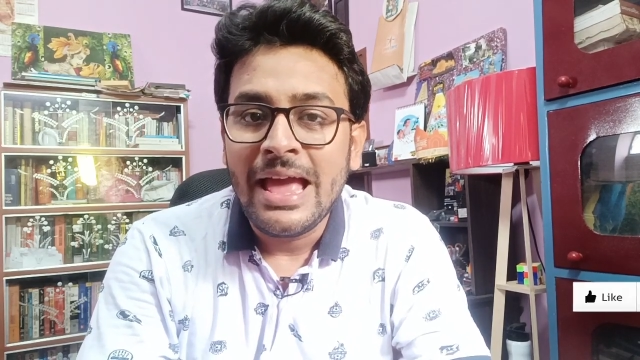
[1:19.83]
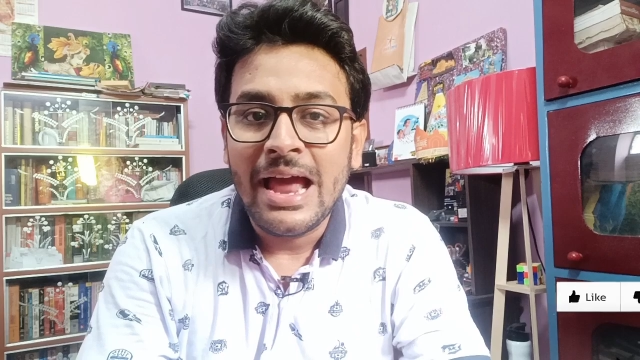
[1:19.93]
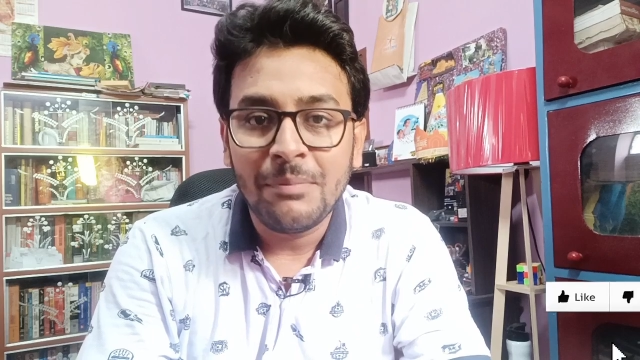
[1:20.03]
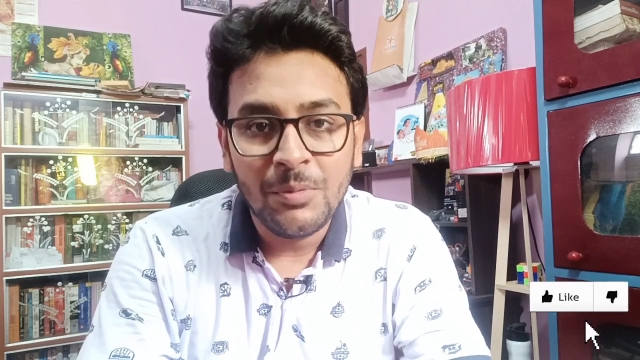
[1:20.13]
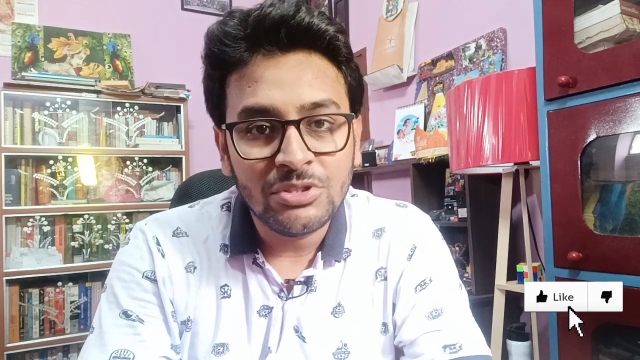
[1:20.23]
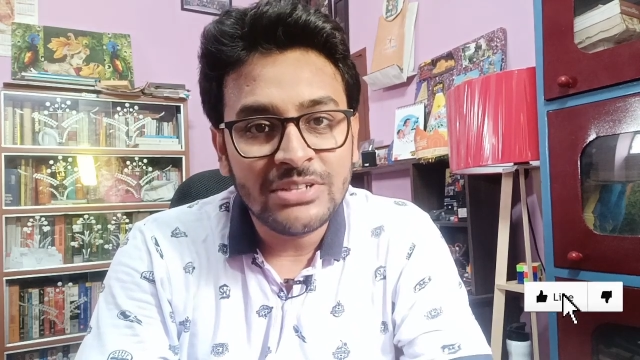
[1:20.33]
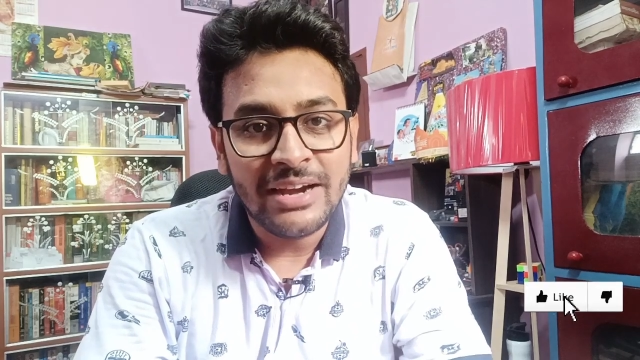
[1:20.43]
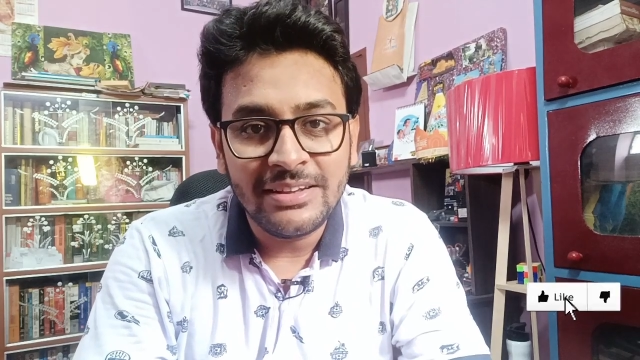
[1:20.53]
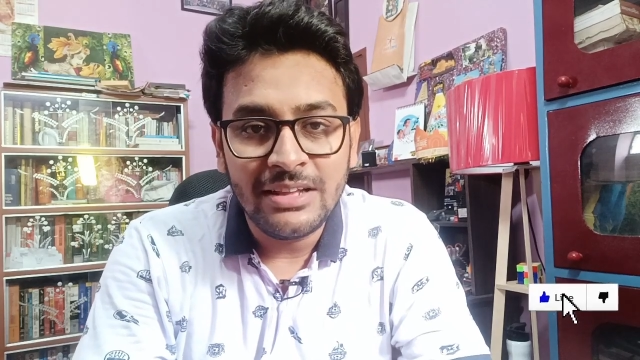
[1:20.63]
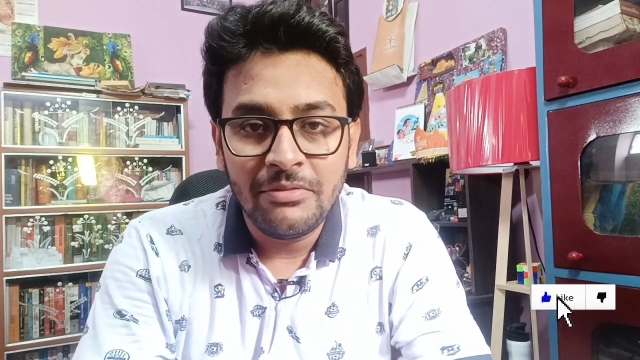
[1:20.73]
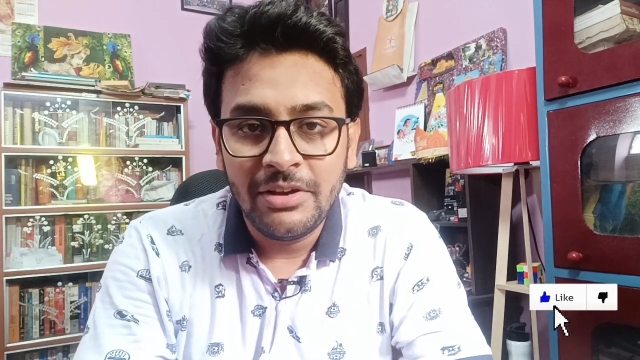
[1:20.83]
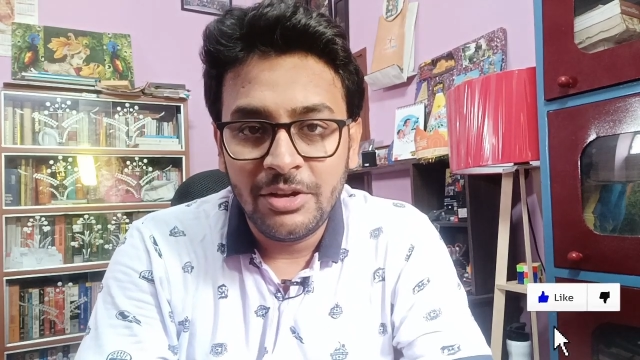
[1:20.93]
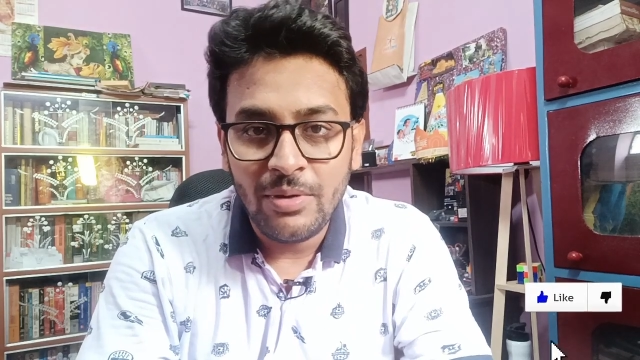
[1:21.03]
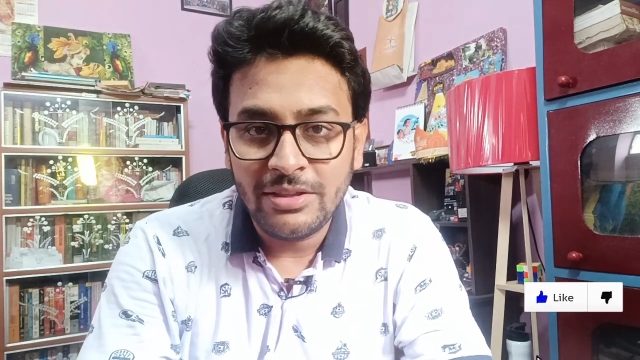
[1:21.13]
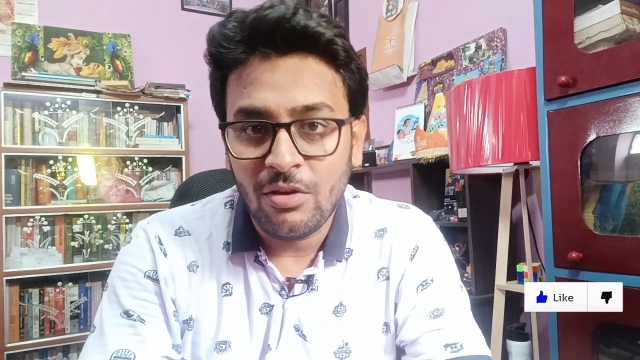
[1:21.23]
And before starting the
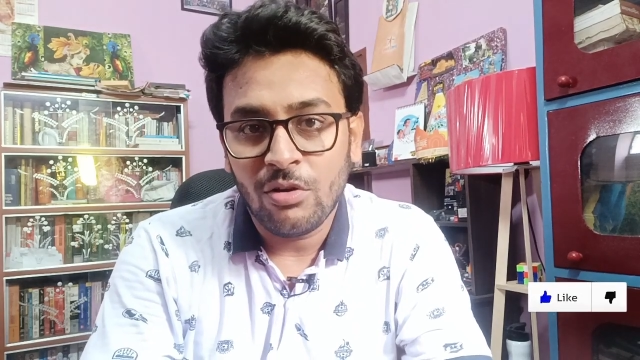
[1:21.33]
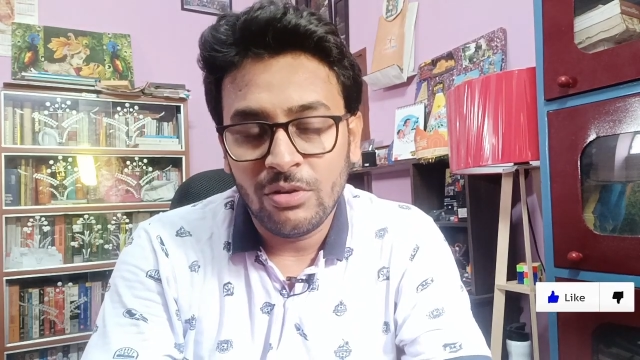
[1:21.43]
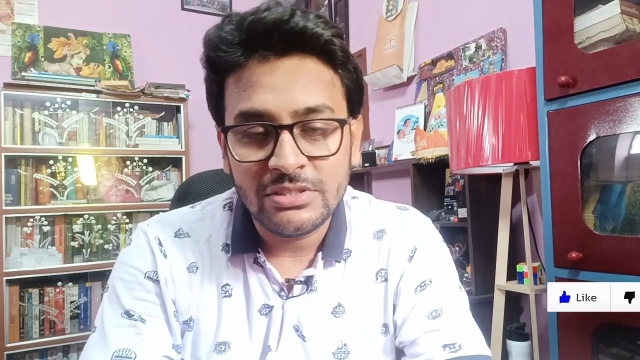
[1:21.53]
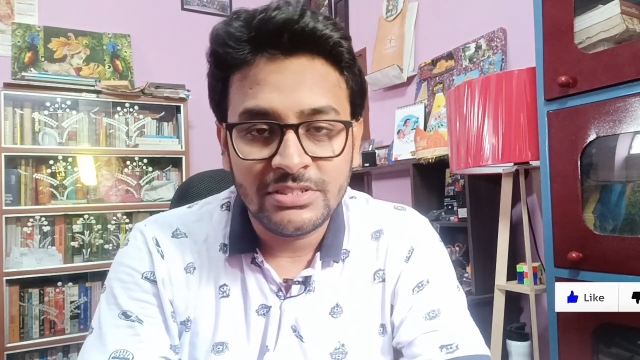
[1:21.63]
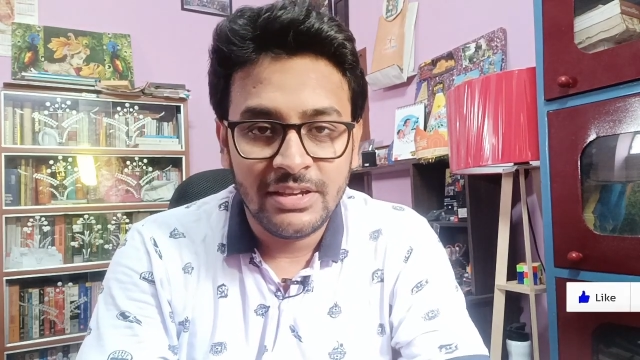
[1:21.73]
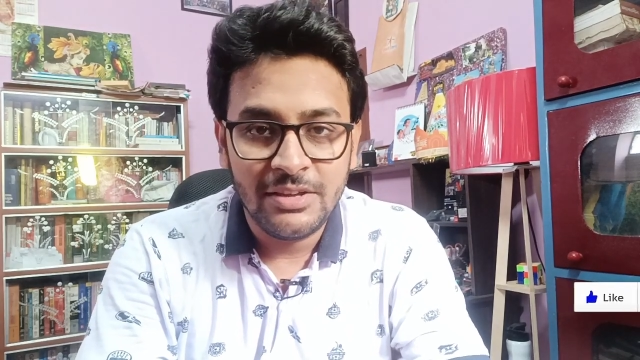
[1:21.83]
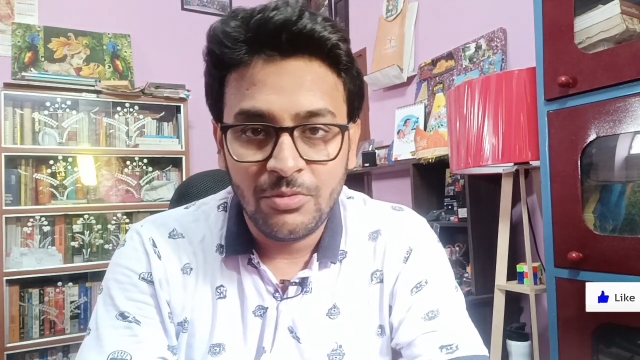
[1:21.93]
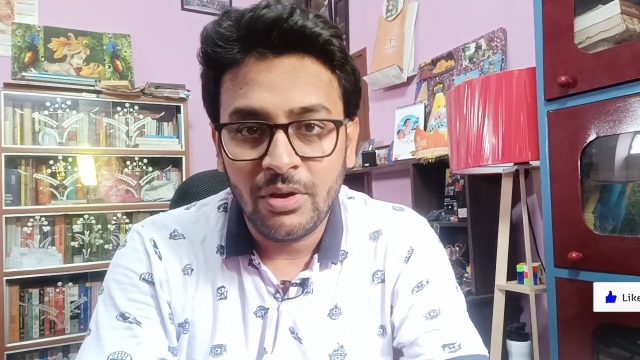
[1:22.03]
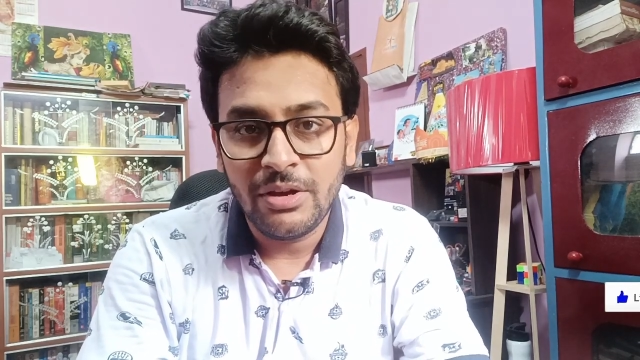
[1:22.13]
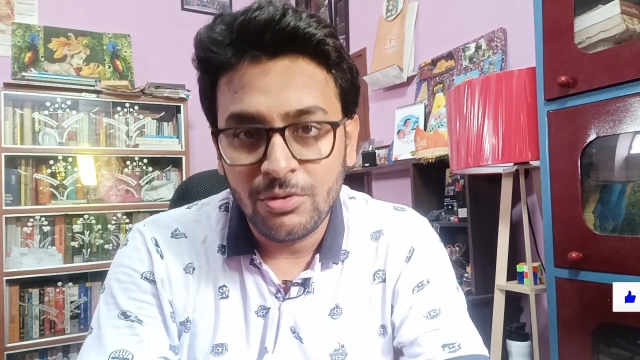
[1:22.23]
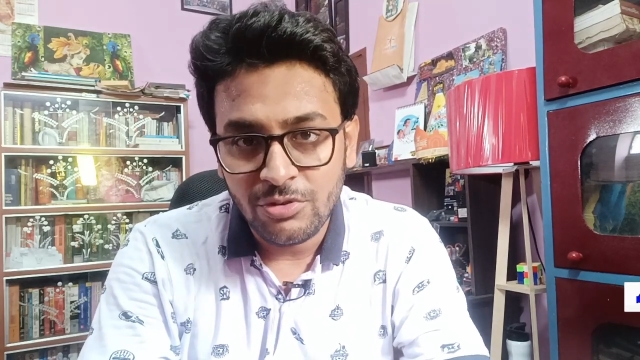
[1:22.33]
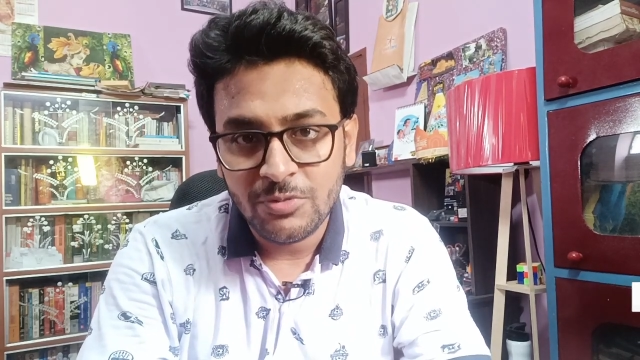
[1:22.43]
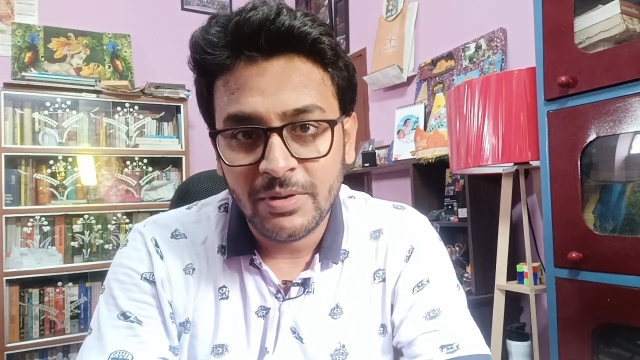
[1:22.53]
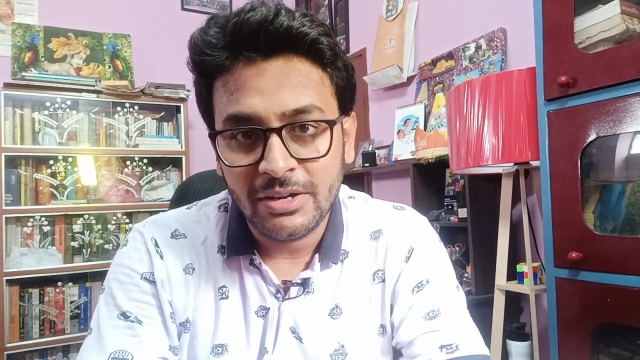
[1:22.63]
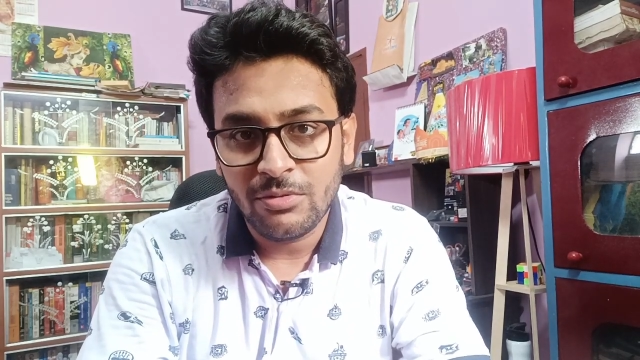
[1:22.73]
video, as I always say, if you are new to this
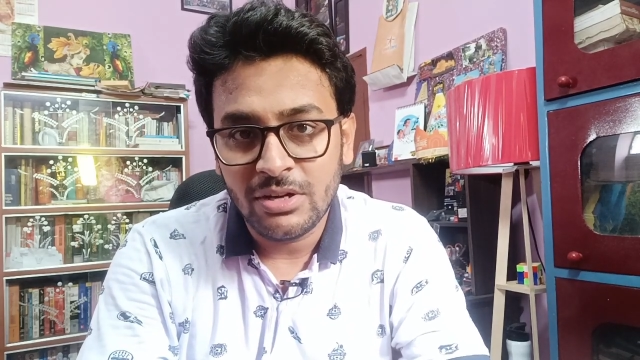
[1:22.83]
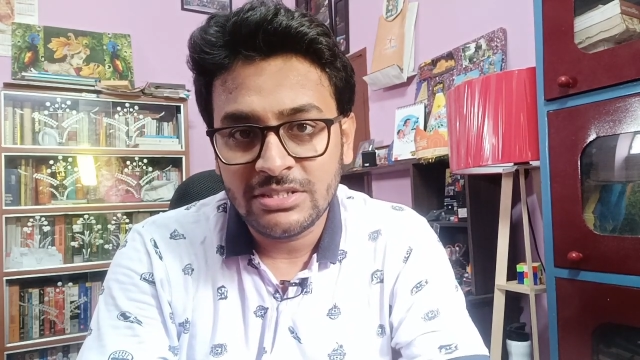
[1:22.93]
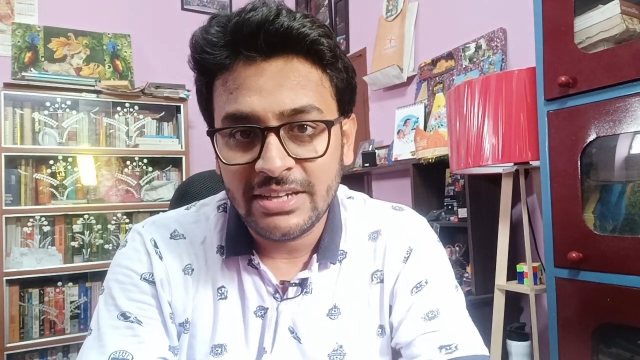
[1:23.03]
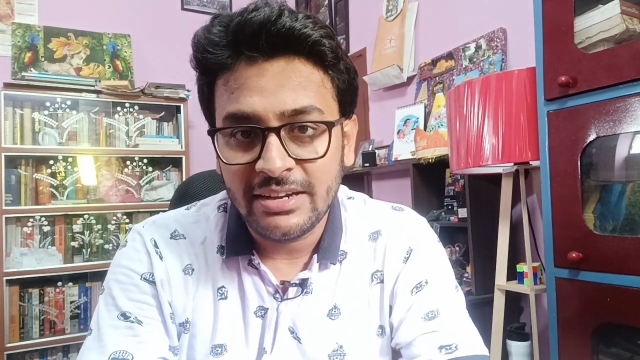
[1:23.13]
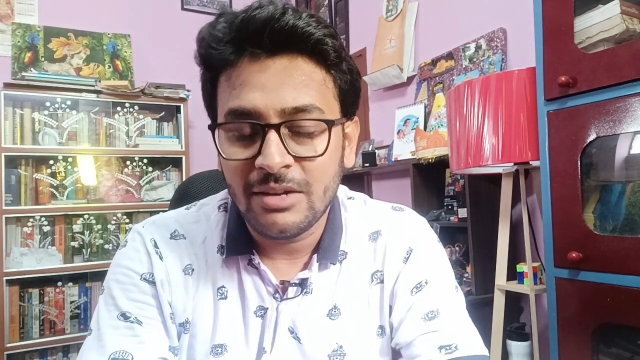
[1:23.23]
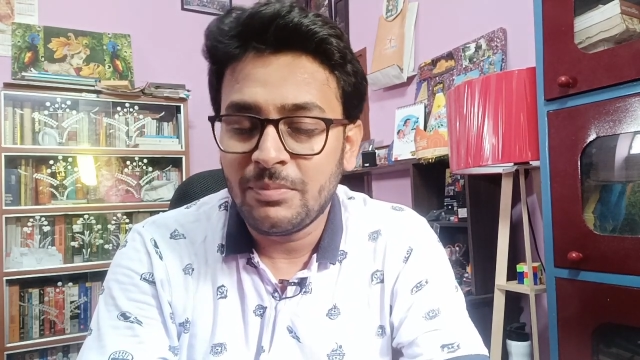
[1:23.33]
particular channel,